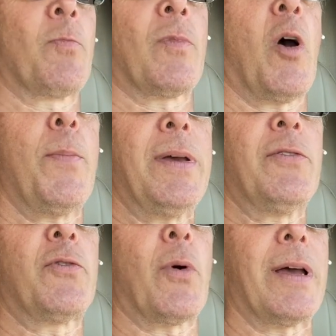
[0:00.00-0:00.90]
Hope you
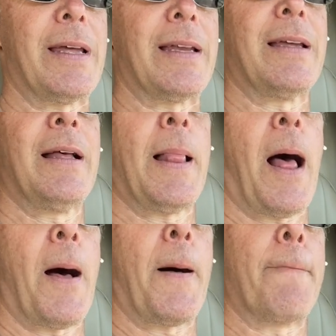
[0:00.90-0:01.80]
enjoyed it.
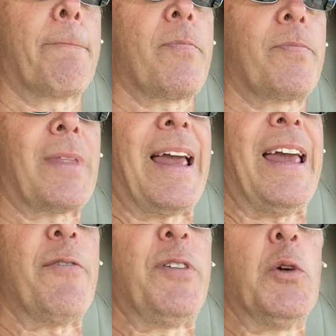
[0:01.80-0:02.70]

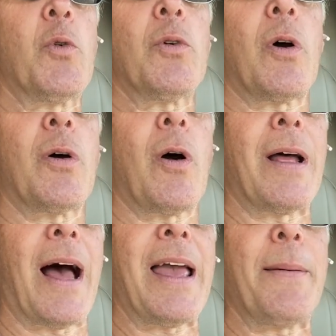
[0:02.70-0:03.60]

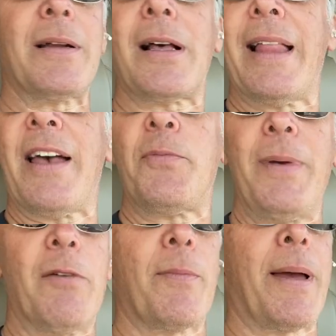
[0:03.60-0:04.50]
I am in a Class
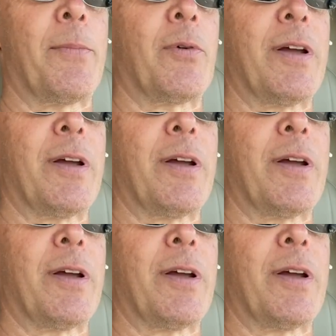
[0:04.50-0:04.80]
B, remember.